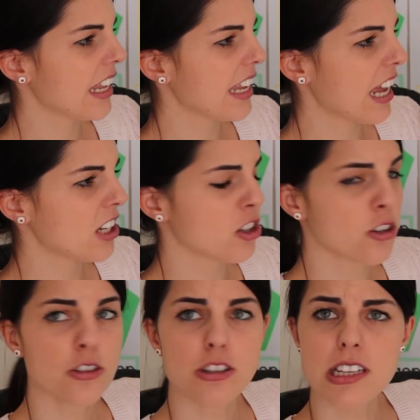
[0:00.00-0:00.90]
Can
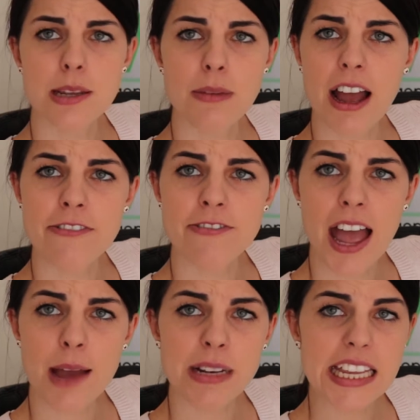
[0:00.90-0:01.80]
you see my
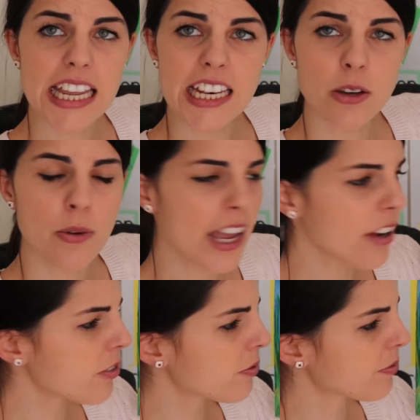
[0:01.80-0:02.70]
family
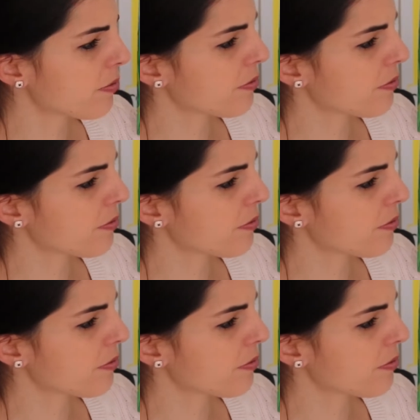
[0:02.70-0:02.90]
anywhere?